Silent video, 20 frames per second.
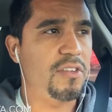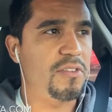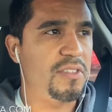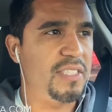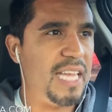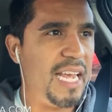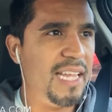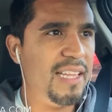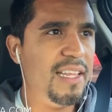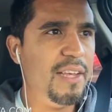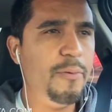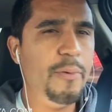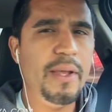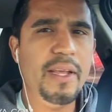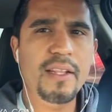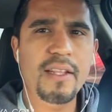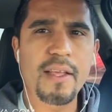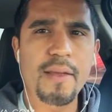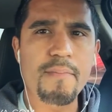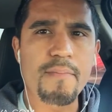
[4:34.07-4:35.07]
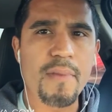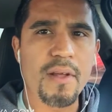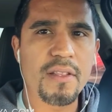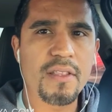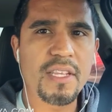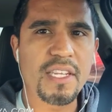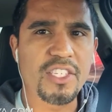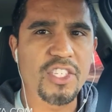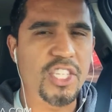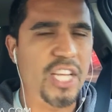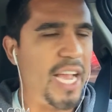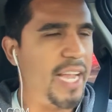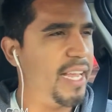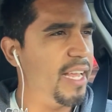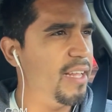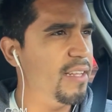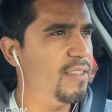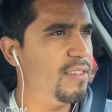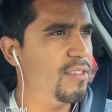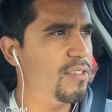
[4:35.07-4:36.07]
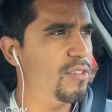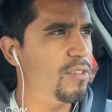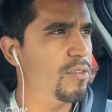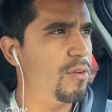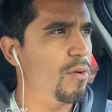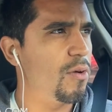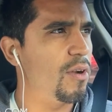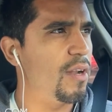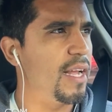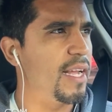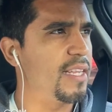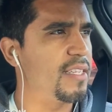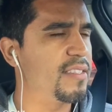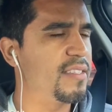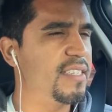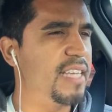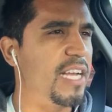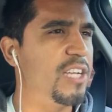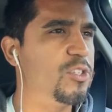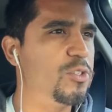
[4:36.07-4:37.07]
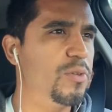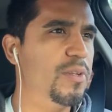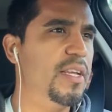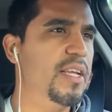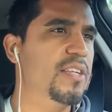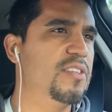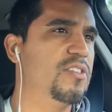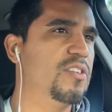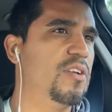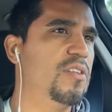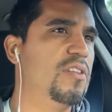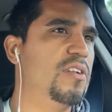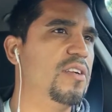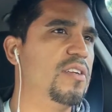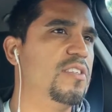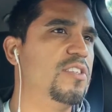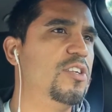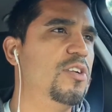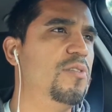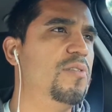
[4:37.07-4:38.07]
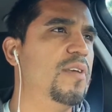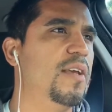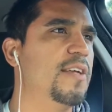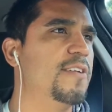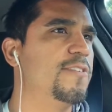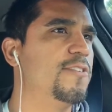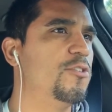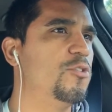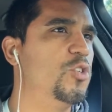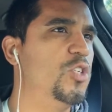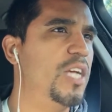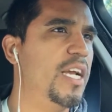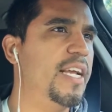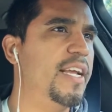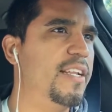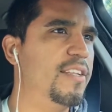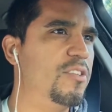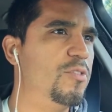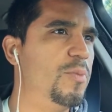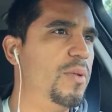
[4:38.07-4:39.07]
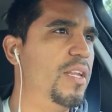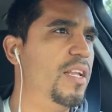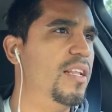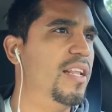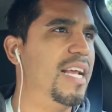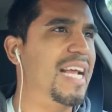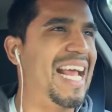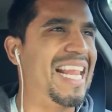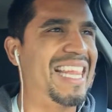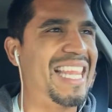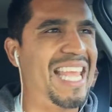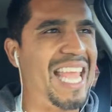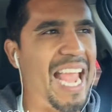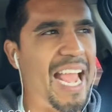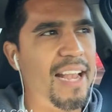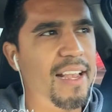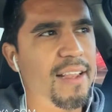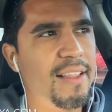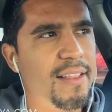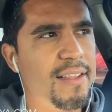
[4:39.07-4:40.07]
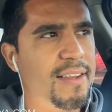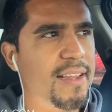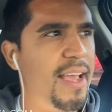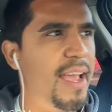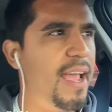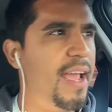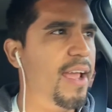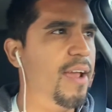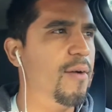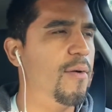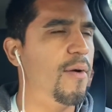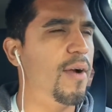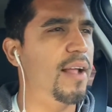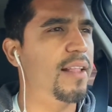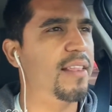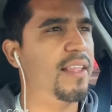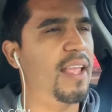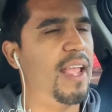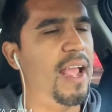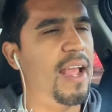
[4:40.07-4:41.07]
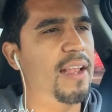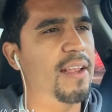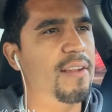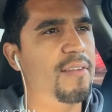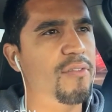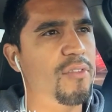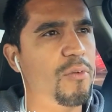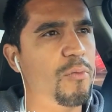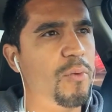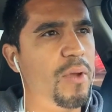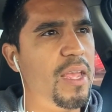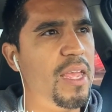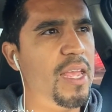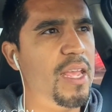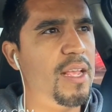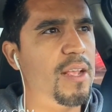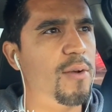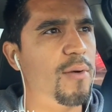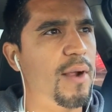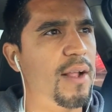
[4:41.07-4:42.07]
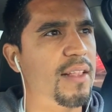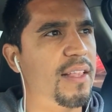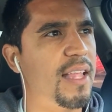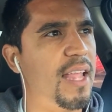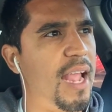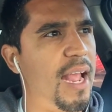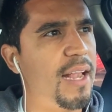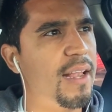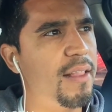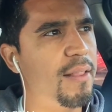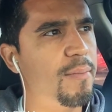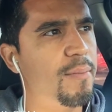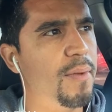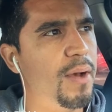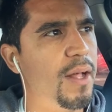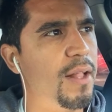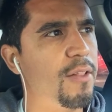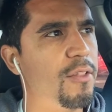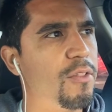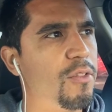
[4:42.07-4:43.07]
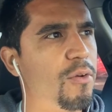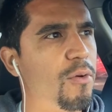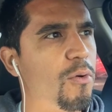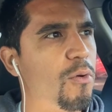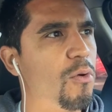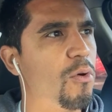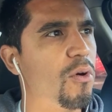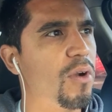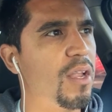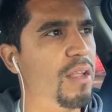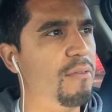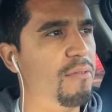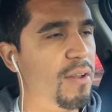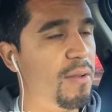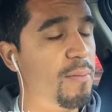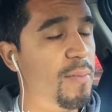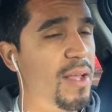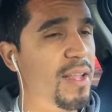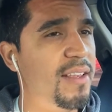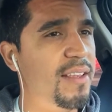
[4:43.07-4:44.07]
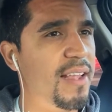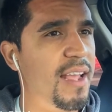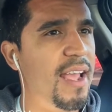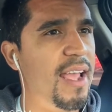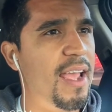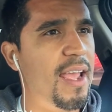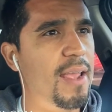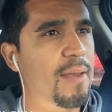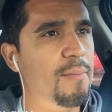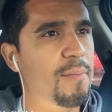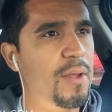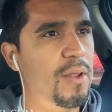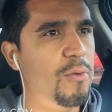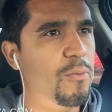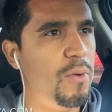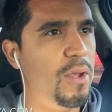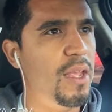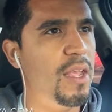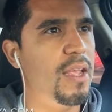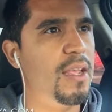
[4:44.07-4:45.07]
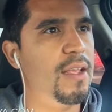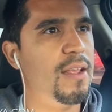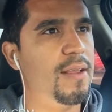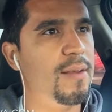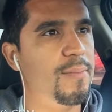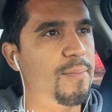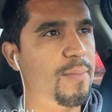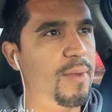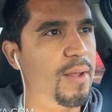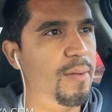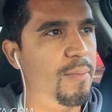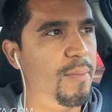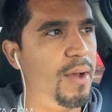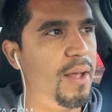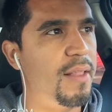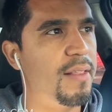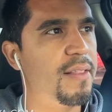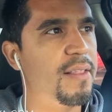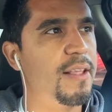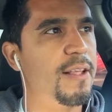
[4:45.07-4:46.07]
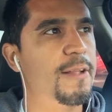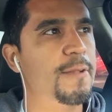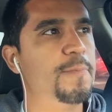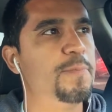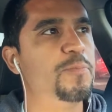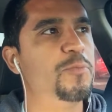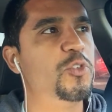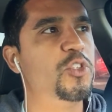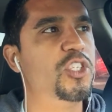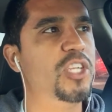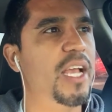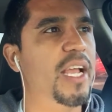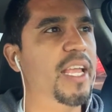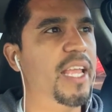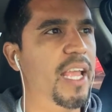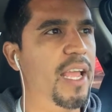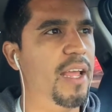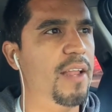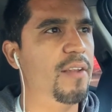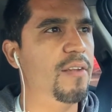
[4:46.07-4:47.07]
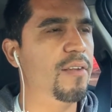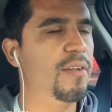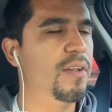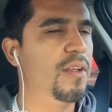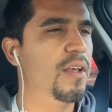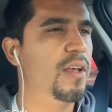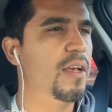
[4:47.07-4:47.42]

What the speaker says: daily, weekly, monthly check-ins, or like scheduling. So there are two things. So check-ins meaning like at the end of the day, or at the end of the week, or at the end of the month, or even midday, midweek, mid-month, check-in